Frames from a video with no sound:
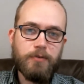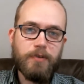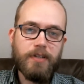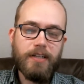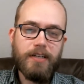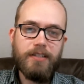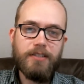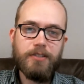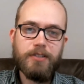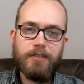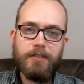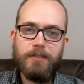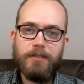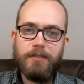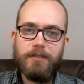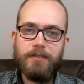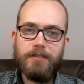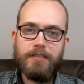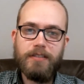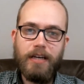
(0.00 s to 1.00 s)

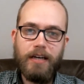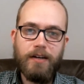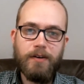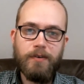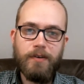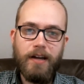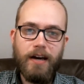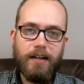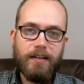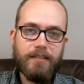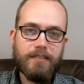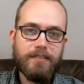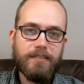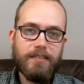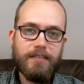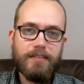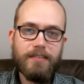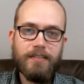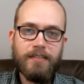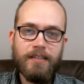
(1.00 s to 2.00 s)
Relational
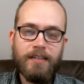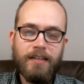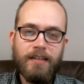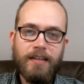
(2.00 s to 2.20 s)
Psychoanalysis.